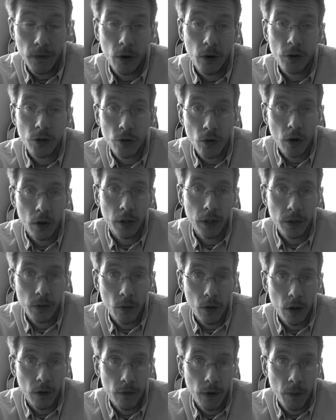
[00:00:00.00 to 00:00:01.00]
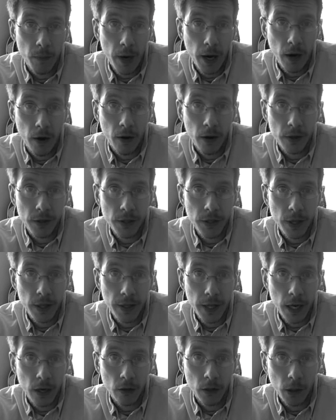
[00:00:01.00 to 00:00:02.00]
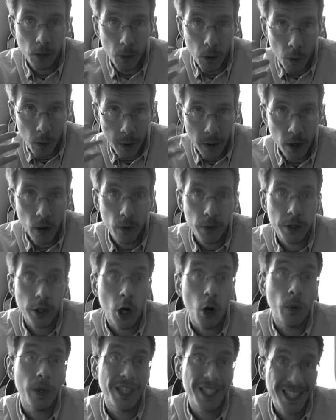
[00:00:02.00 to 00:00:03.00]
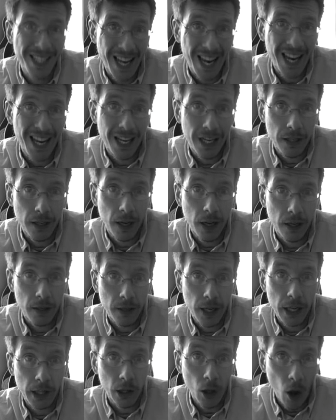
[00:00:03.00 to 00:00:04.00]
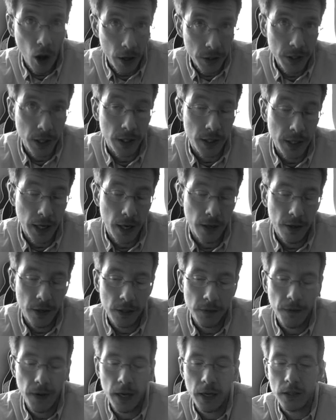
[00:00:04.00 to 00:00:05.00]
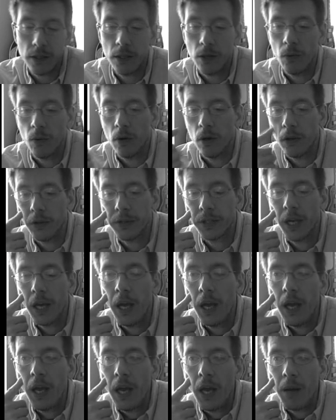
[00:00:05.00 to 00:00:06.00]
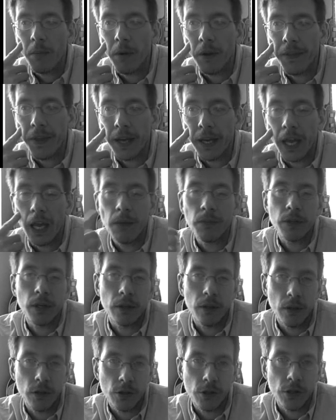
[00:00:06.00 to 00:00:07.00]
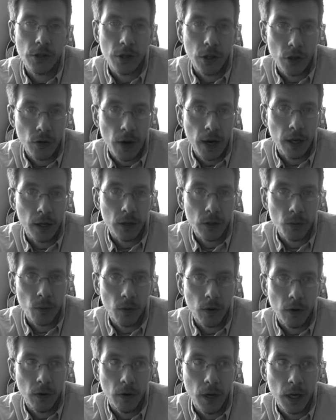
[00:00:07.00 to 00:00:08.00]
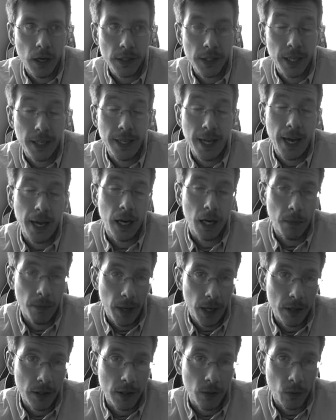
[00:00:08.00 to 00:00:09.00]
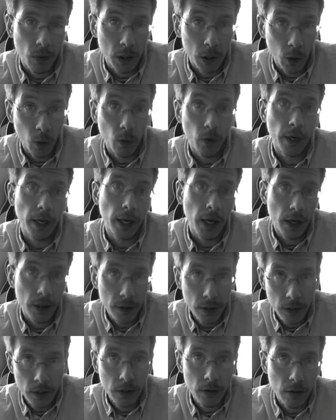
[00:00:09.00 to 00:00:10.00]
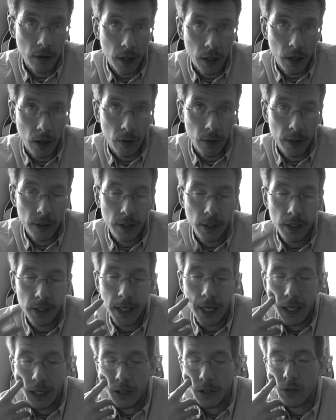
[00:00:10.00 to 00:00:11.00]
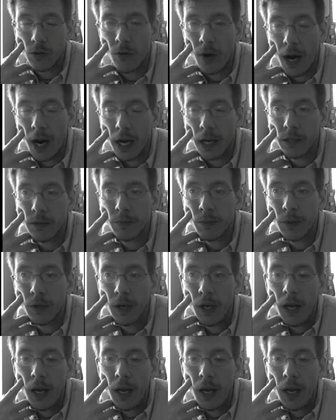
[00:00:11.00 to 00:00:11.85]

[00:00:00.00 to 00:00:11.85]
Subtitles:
very strongly to all of our parents that not only were we going to go insane and get lost inside these fantasy worlds, but that games like Dungeons & Dragons were satanic-based and were luring us, you know, into Satan's grasp.